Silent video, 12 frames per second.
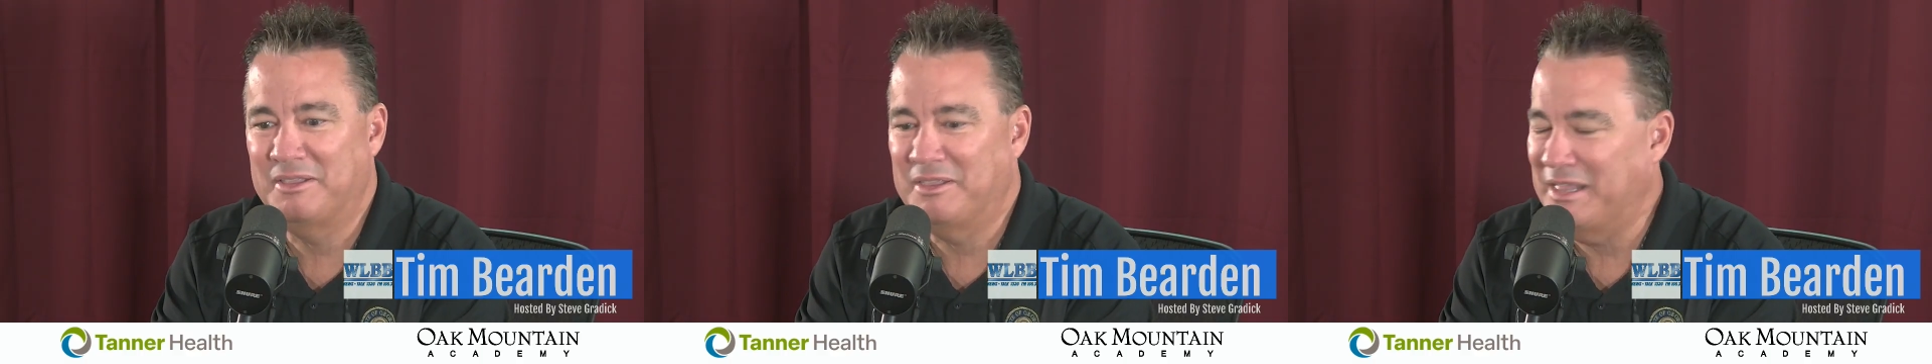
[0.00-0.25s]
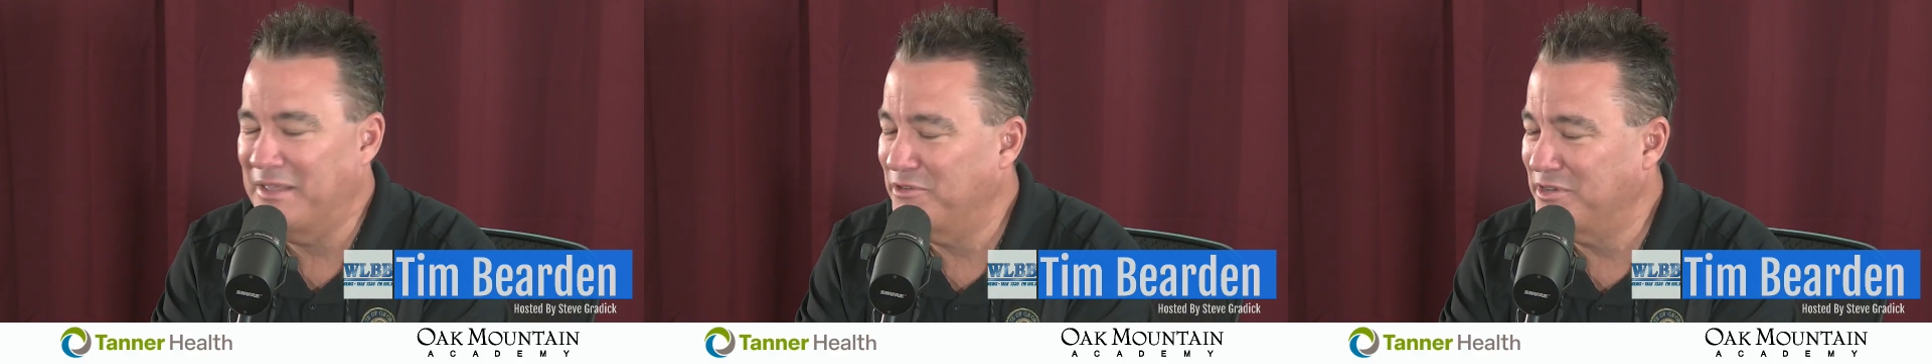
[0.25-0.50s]

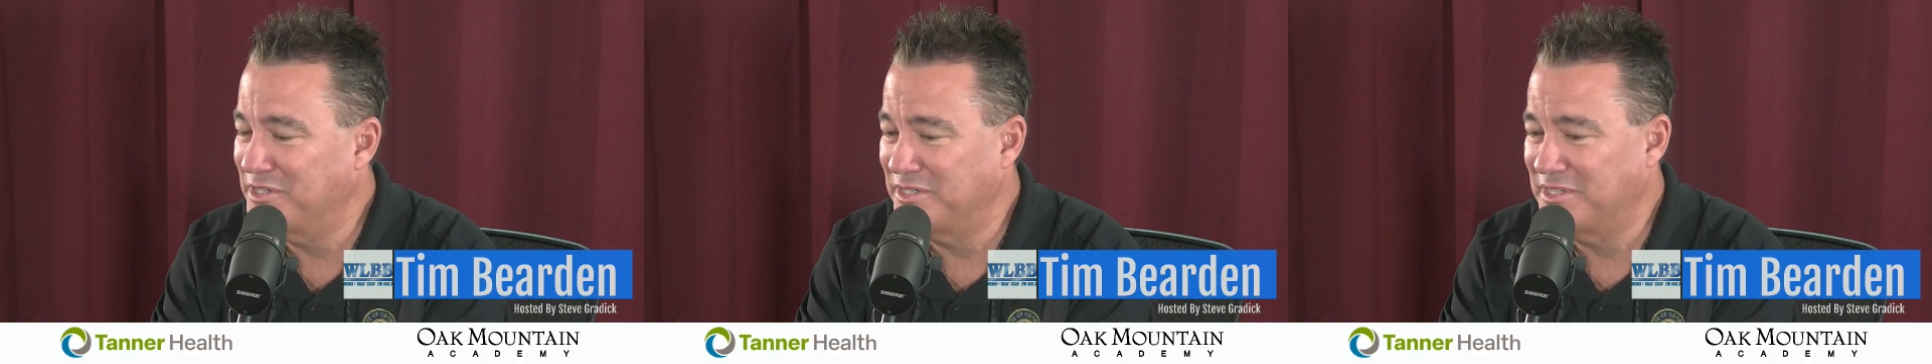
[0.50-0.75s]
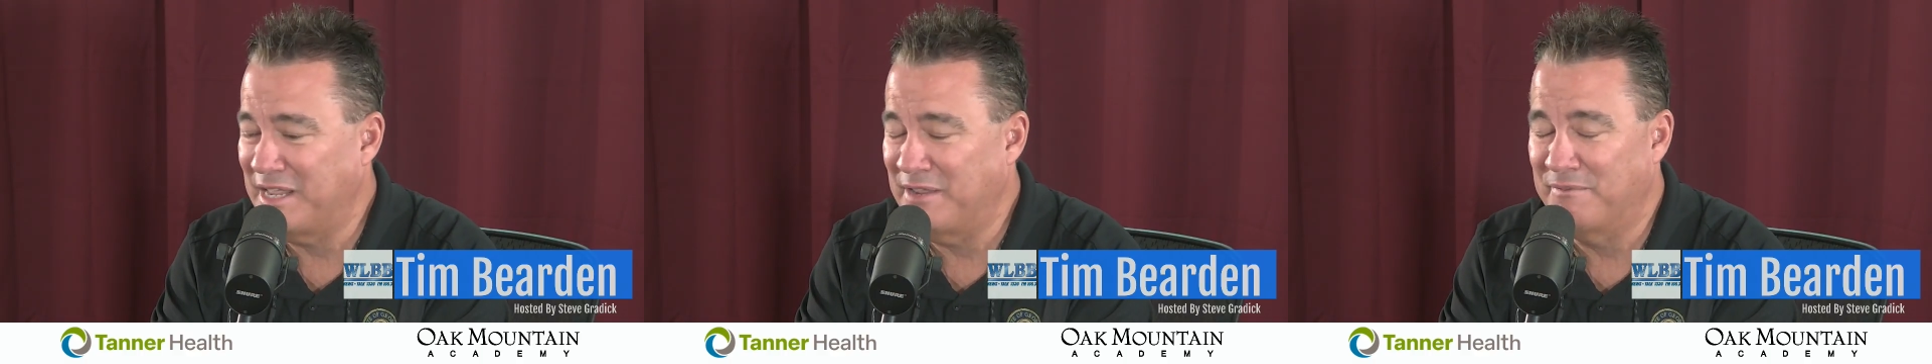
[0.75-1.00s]
it
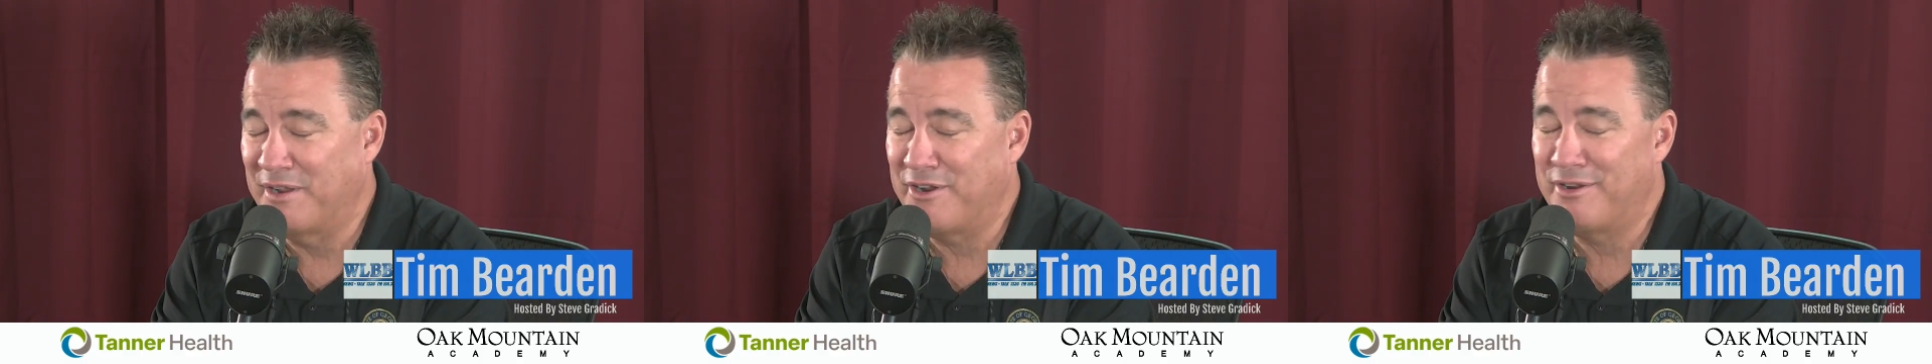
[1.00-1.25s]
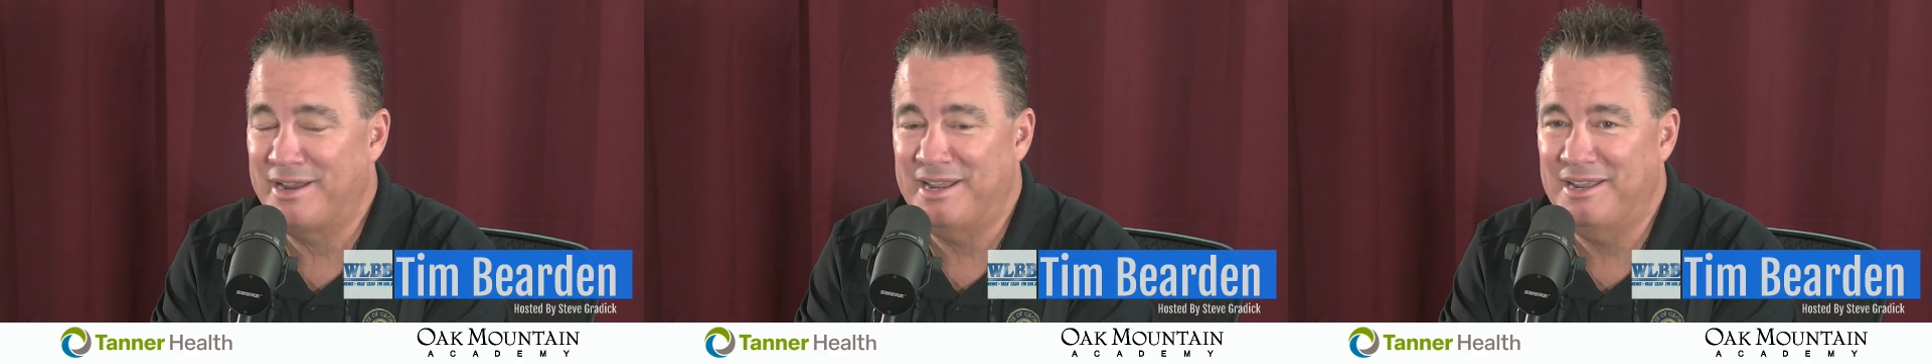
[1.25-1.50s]
was a
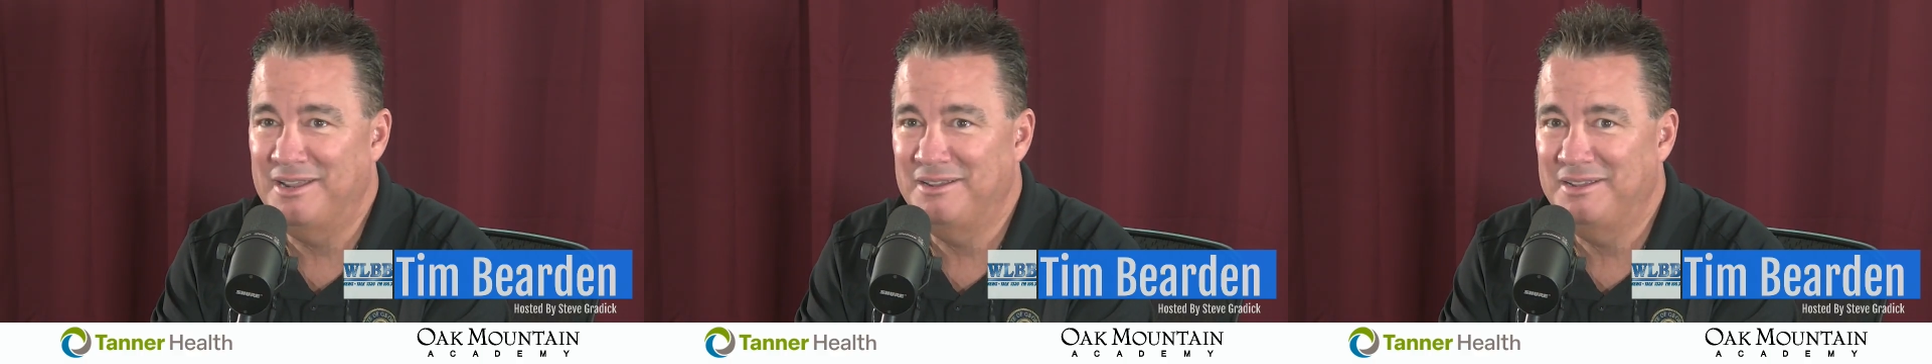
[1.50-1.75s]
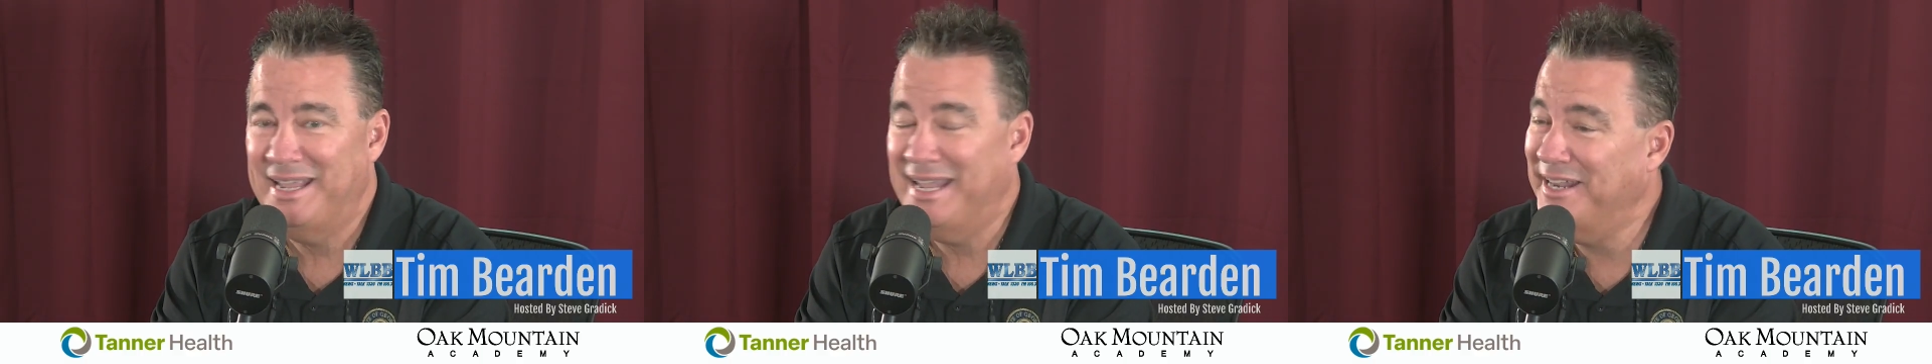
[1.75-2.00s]
very
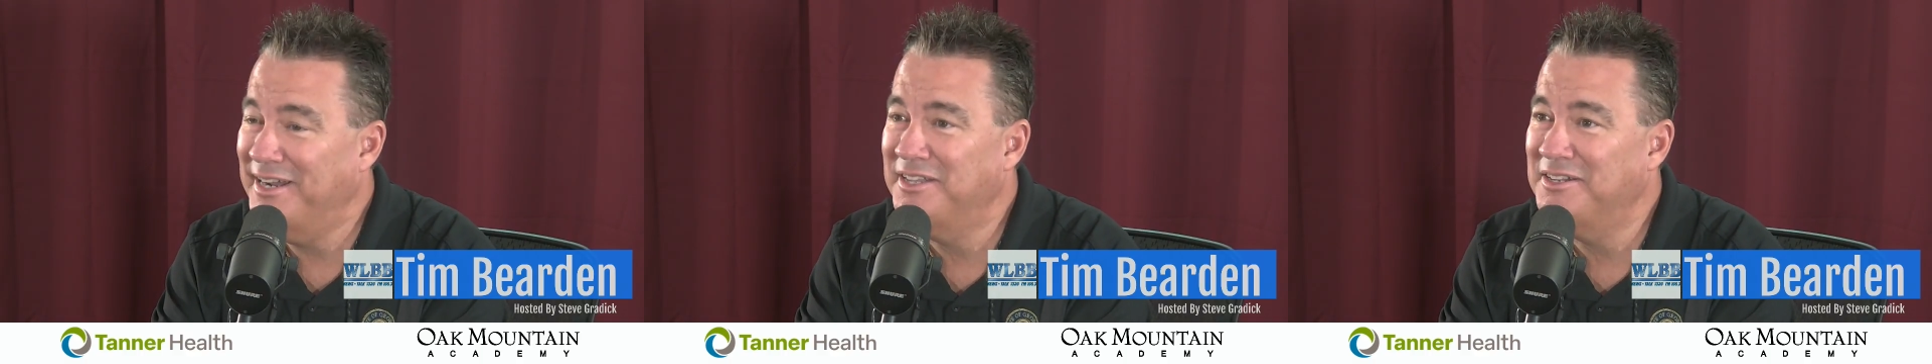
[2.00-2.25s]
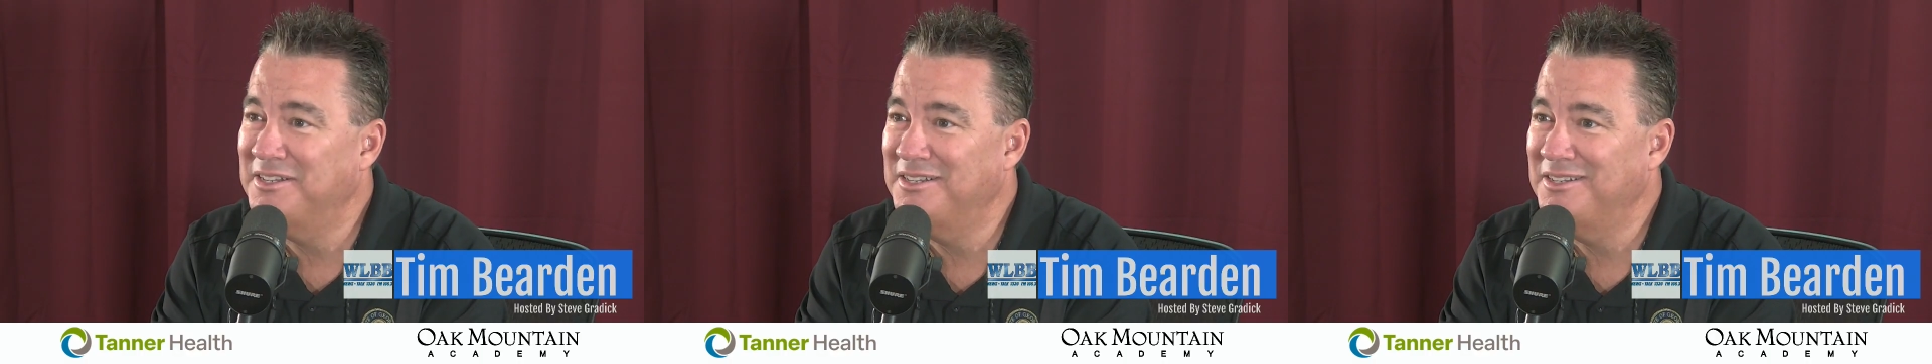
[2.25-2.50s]

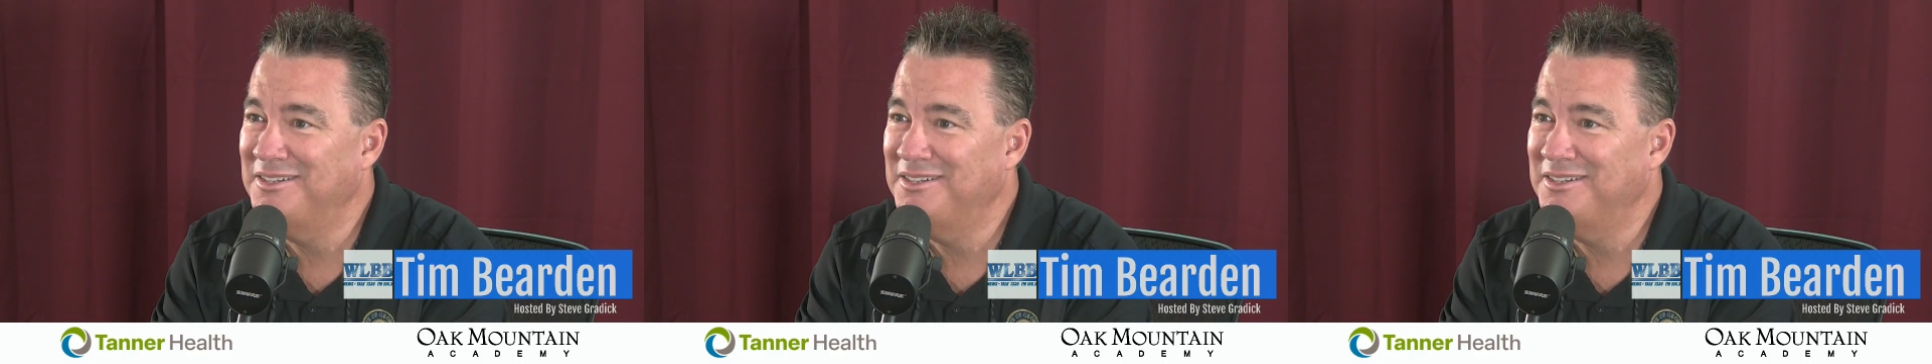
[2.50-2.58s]
heated